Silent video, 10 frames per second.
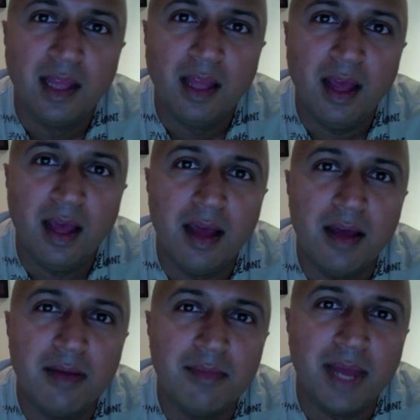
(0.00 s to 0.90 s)

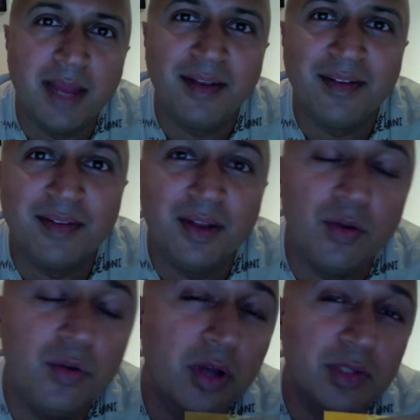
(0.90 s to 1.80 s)
and
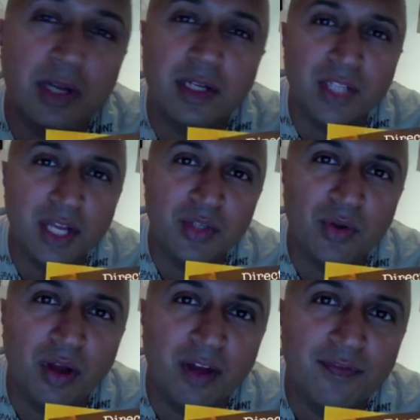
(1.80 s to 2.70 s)
who knows, I can change
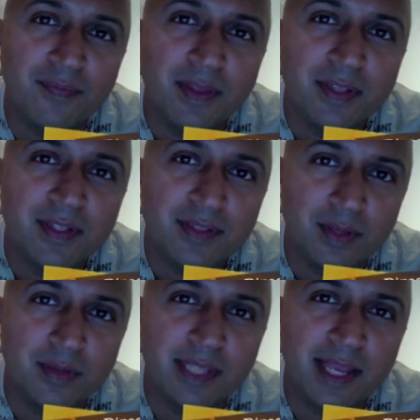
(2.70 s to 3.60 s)
your life.
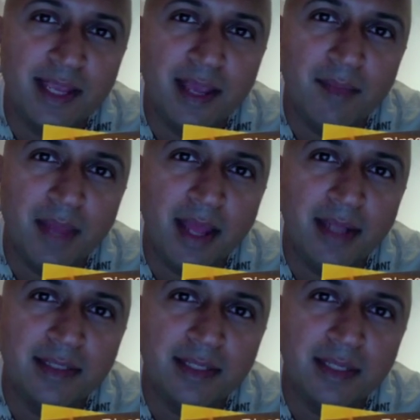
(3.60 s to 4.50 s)
So take care,
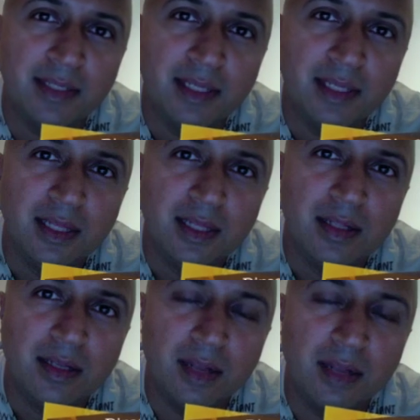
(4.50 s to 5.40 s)
and
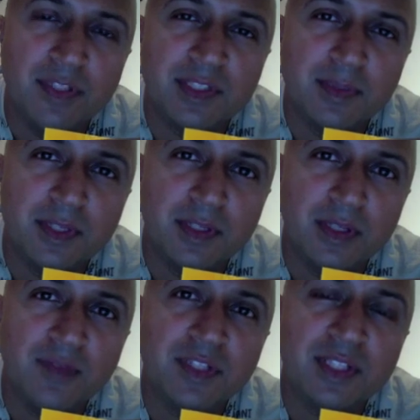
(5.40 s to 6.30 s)
love to
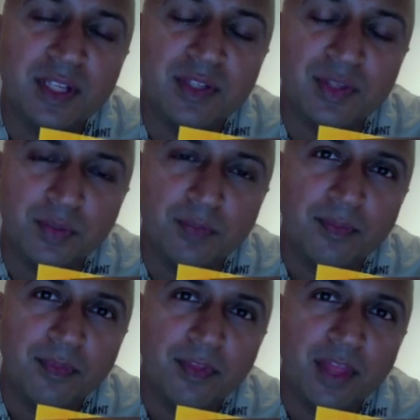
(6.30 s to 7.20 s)
see you soon.
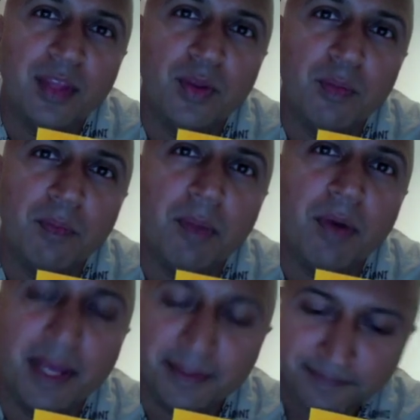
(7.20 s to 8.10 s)
Thank you. Bye
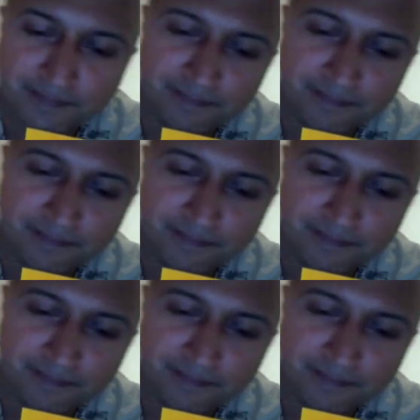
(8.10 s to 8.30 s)
bye.